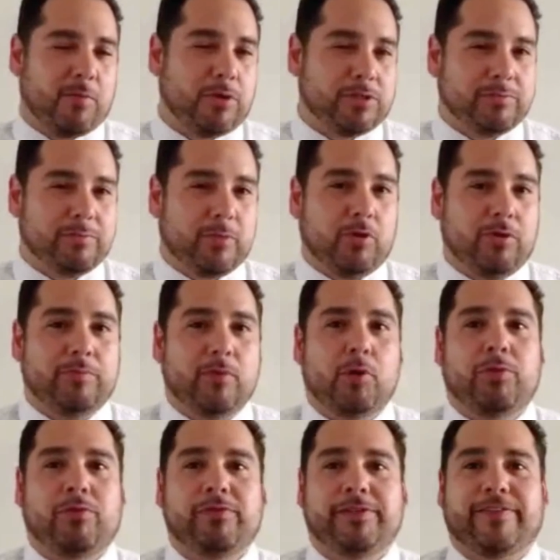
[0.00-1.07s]
On most
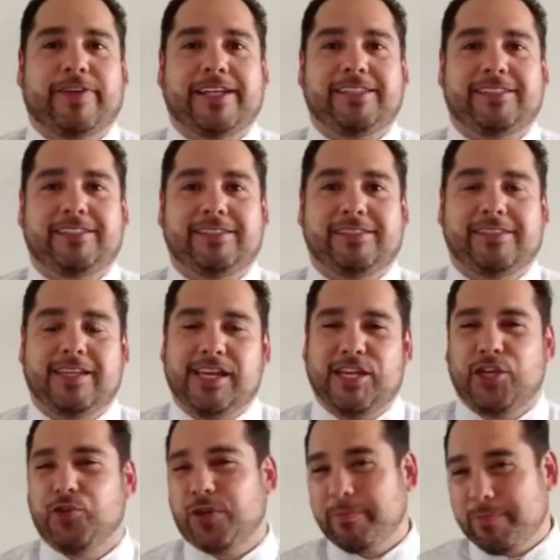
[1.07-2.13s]
mobile devices,
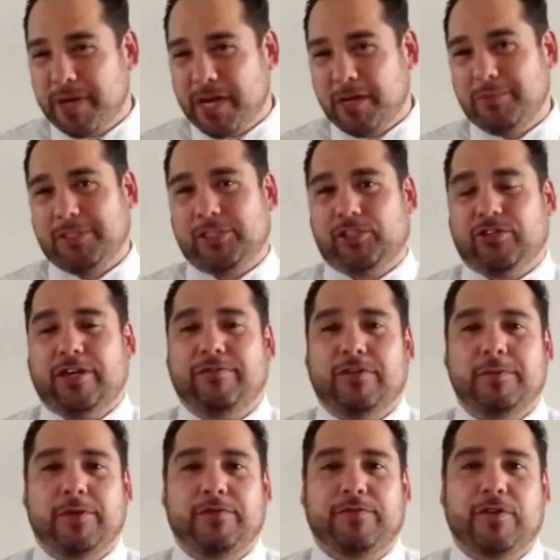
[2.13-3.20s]
you can publish
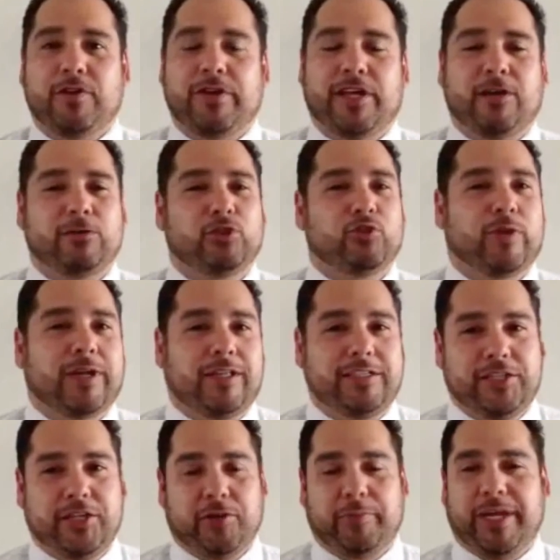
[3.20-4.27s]
straight from your phone. It goes
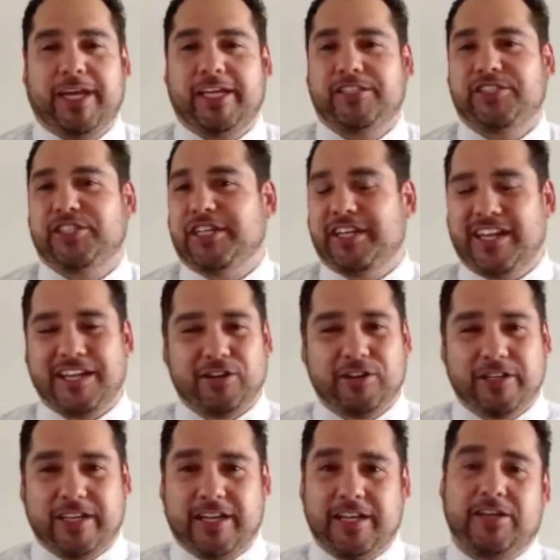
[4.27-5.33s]
directly to your page, and
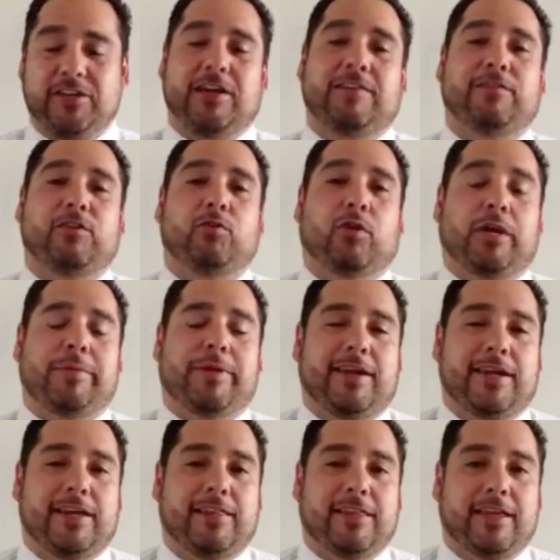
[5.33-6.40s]
you're done. You don't have to worry
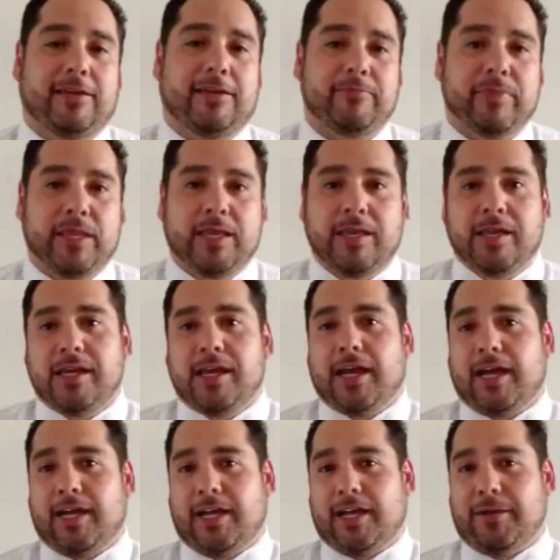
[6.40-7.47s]
about anything.
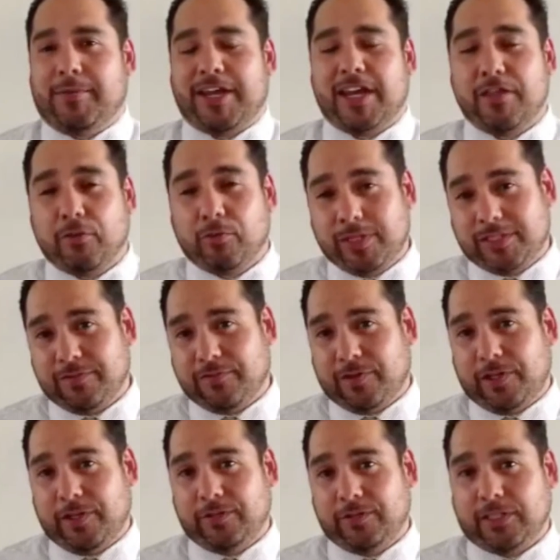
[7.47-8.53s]
Another
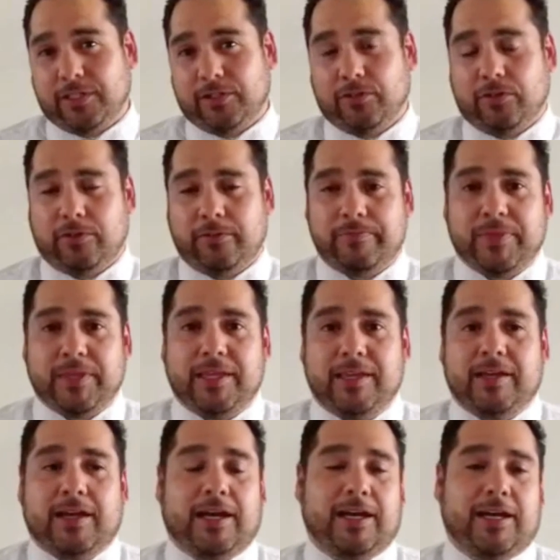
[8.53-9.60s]
reason for using Google,
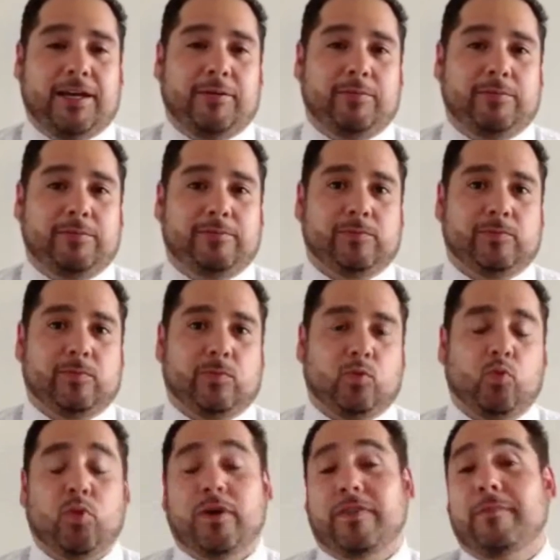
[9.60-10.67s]

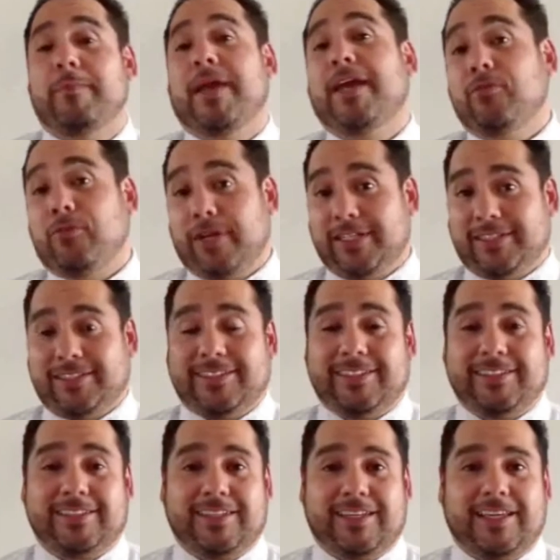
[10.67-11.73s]
one of the main
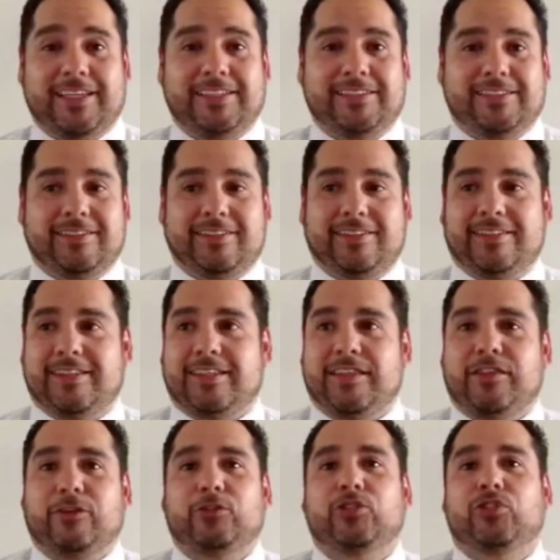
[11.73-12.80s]
reasons is
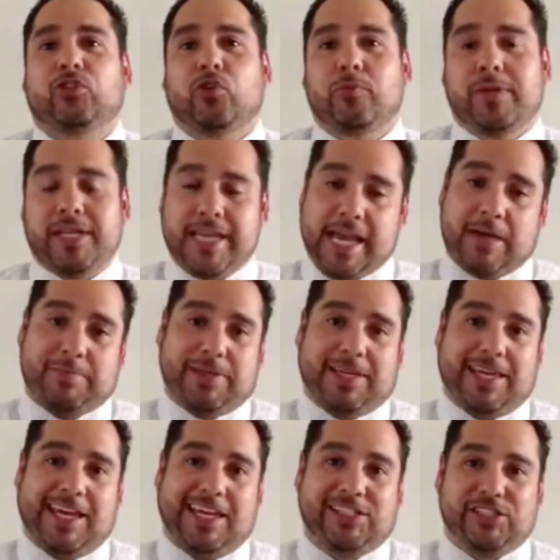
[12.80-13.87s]
there's so many
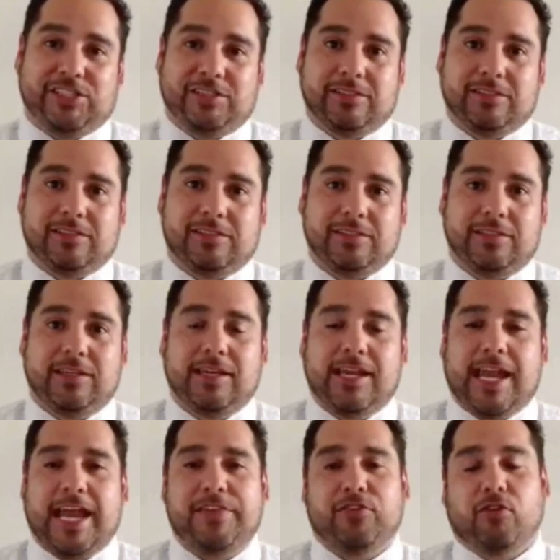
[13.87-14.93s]
applications,
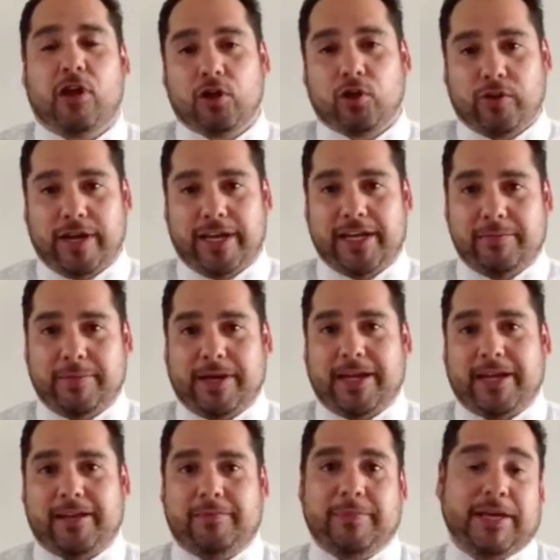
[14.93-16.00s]
and they're all created
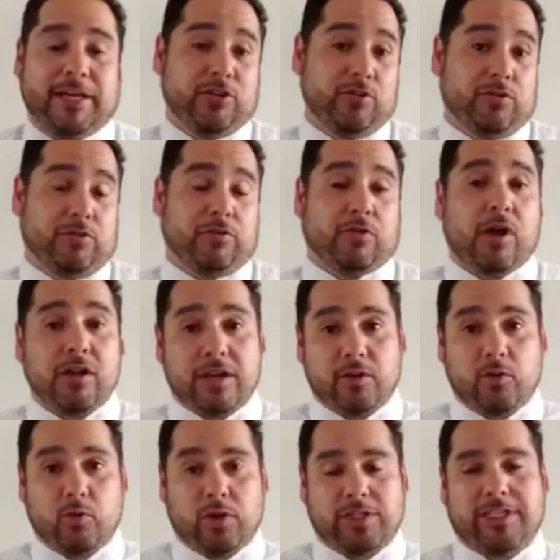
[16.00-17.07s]
by Google. They're all
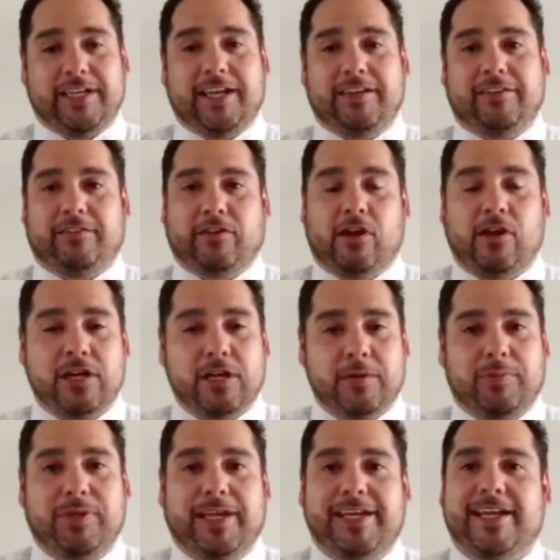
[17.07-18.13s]
going to work together. They're all
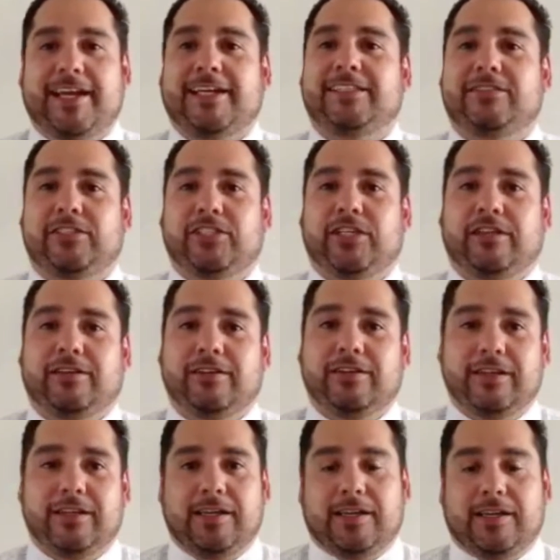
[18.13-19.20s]
going to play nice to each
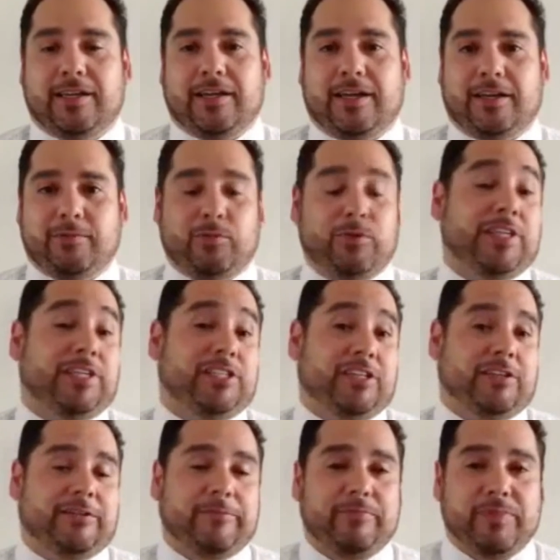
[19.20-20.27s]
other, with
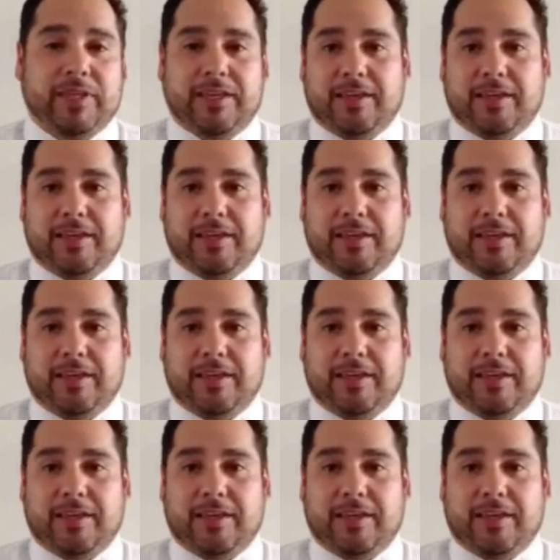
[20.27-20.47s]
each other.